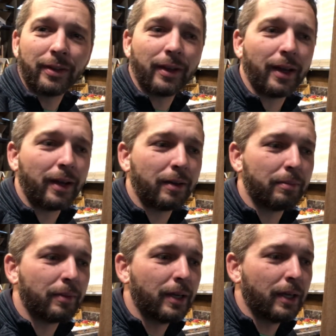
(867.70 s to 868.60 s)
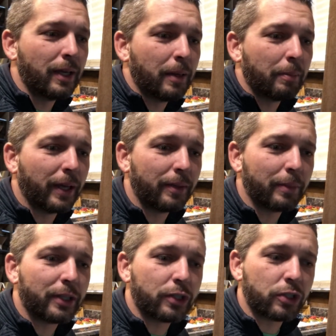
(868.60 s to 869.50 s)

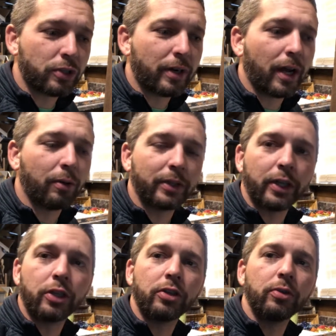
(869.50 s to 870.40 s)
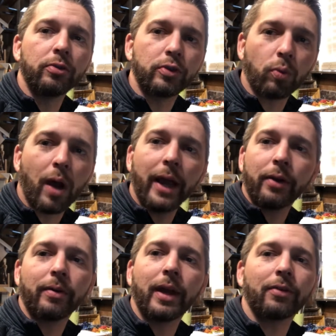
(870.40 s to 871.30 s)
But to start out with a huge wide
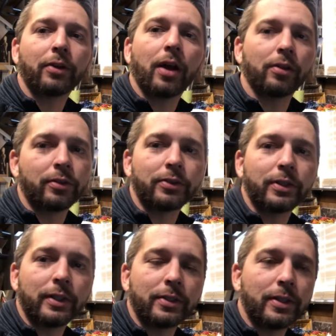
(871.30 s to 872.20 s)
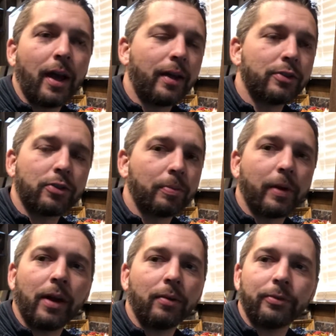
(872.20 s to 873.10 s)
array of colors is not super
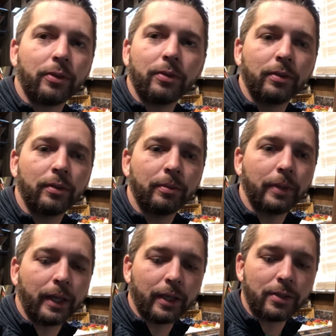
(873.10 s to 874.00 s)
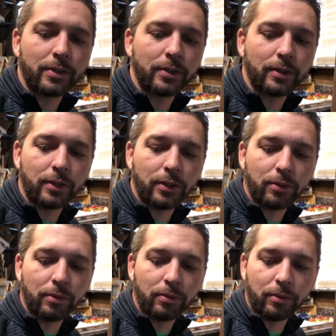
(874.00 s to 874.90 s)
helpful, because
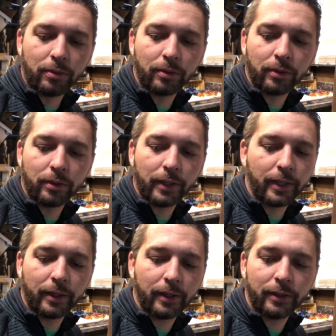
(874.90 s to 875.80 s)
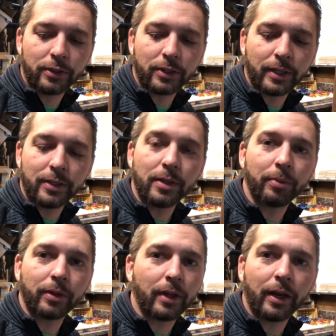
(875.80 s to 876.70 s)
it just ends up with
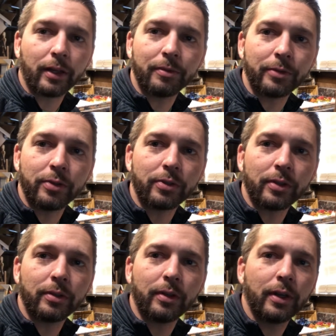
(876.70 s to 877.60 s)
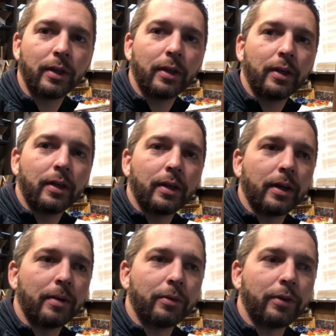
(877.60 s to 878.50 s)
a lot of confusion.
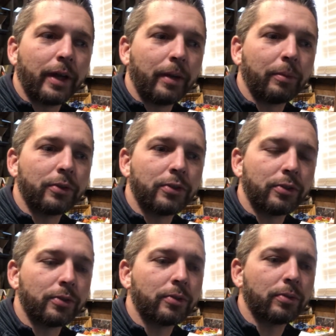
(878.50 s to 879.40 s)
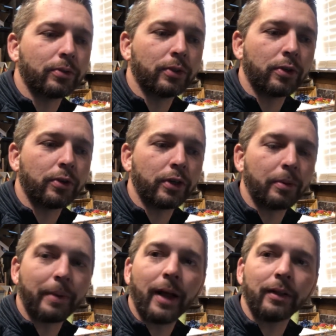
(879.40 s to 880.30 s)
You're not able to learn your
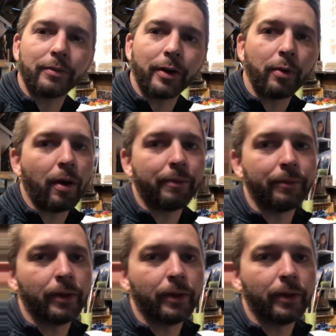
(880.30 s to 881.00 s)
palette very well.